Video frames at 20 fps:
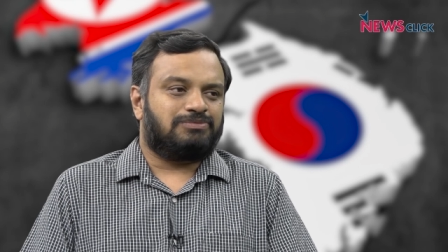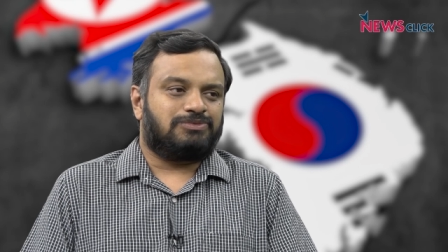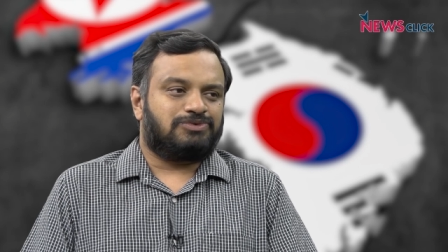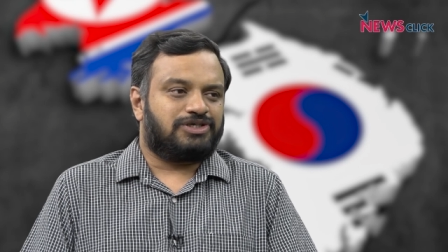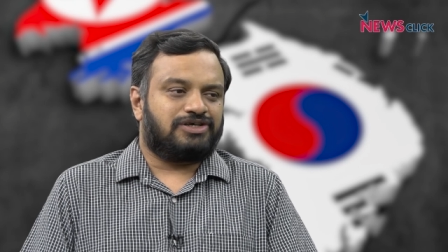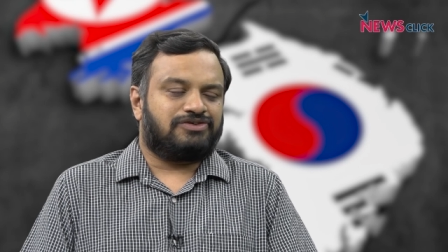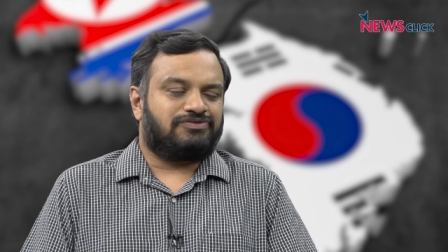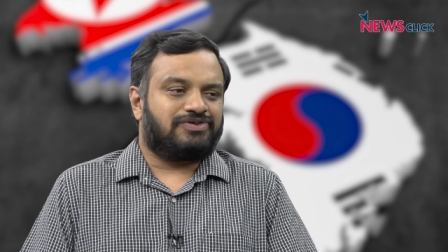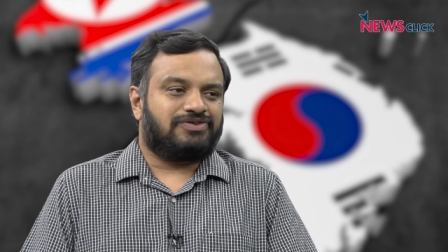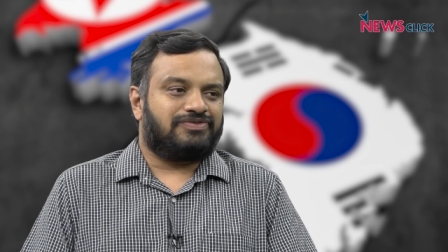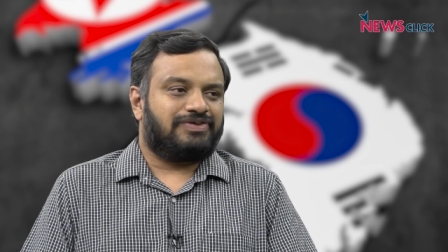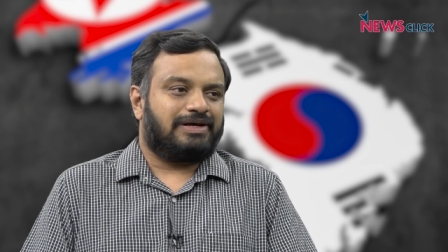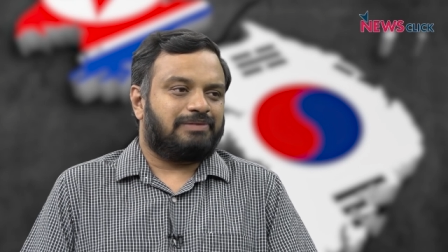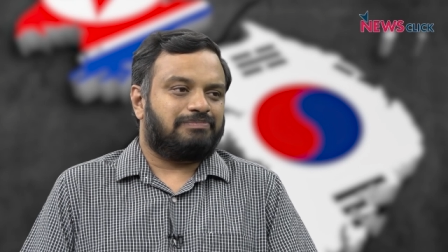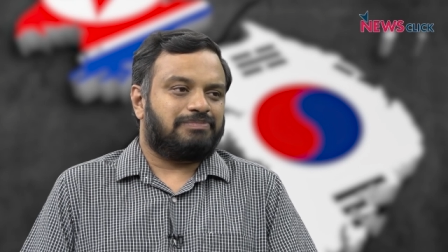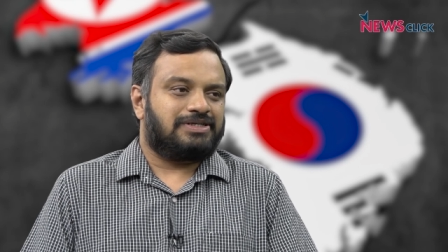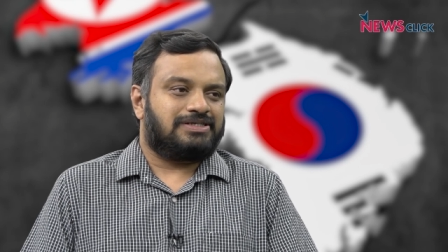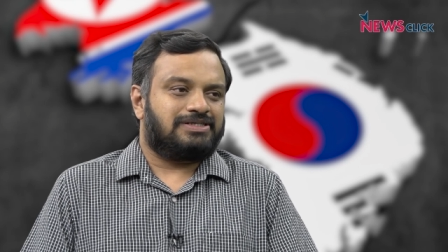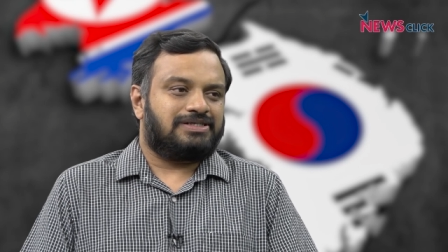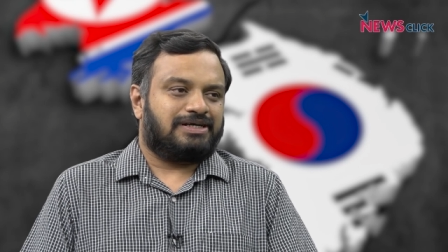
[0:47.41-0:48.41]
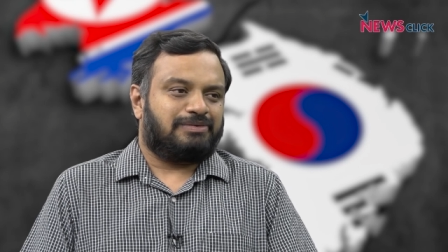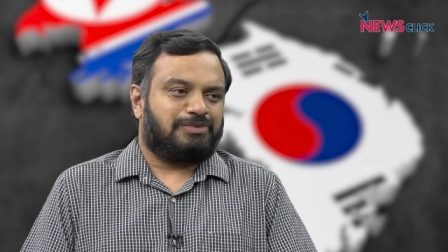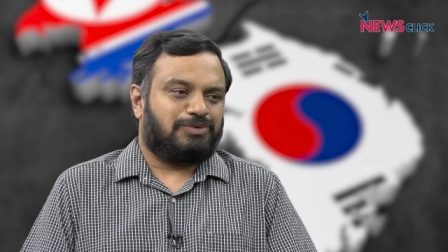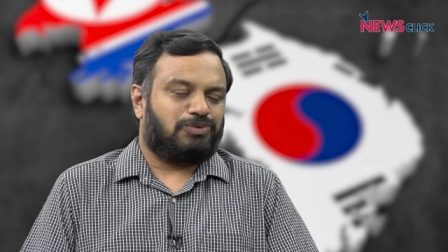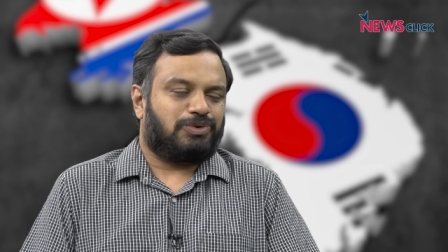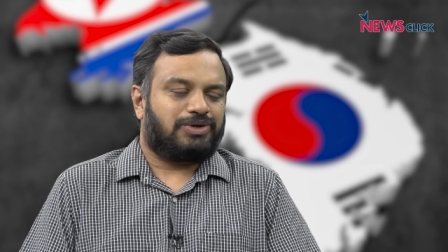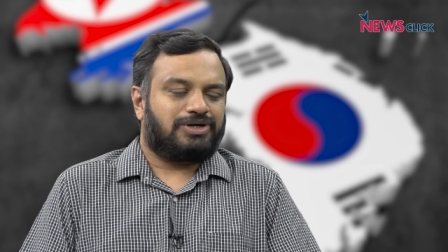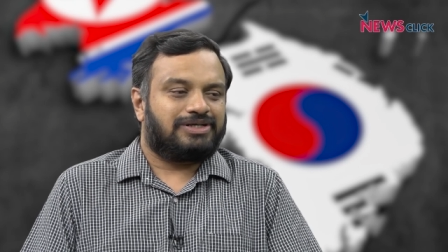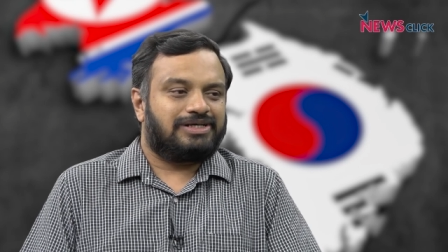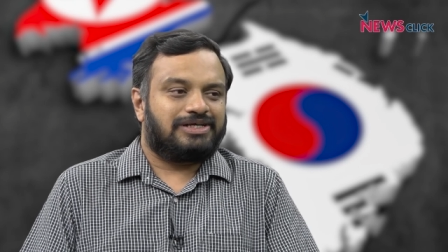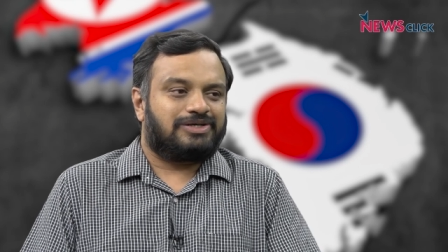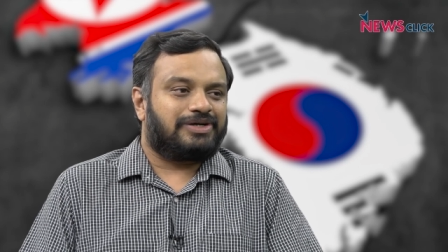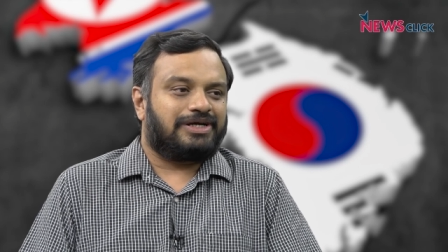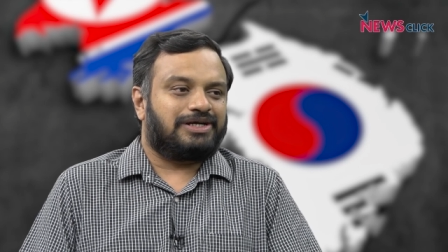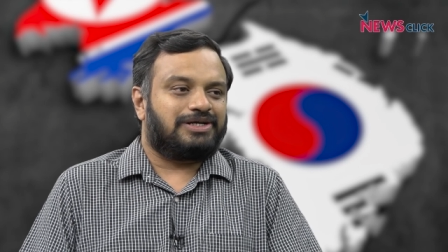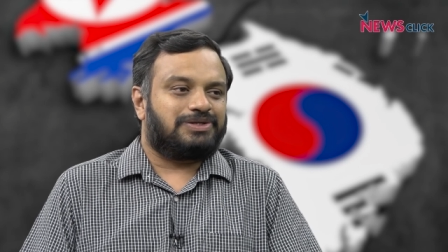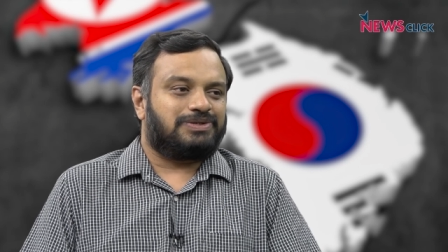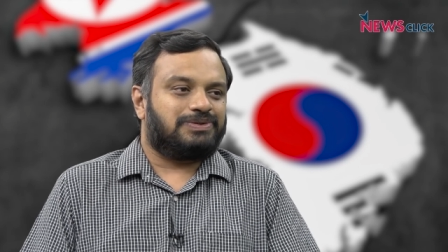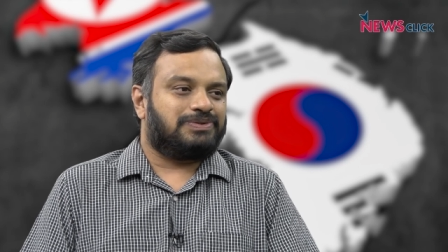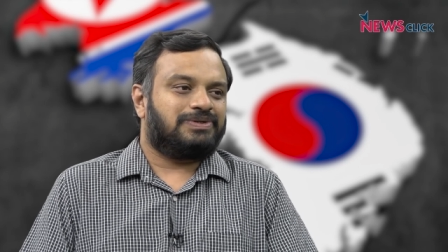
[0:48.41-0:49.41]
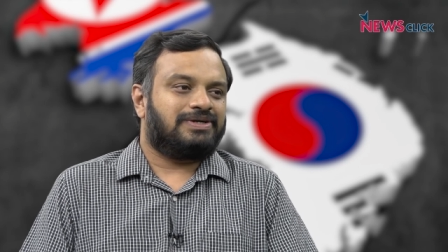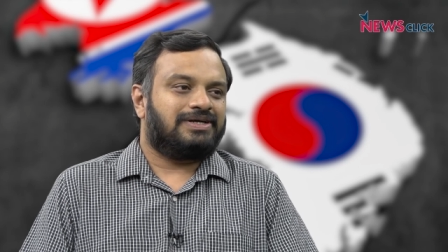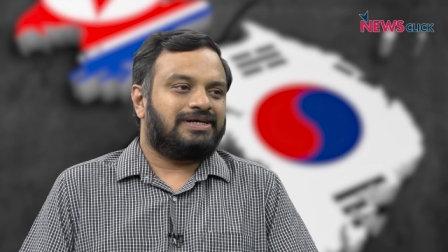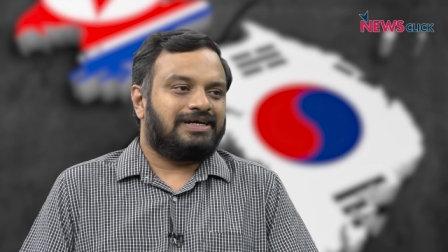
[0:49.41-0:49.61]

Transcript: shift of the embassy? What are they trying to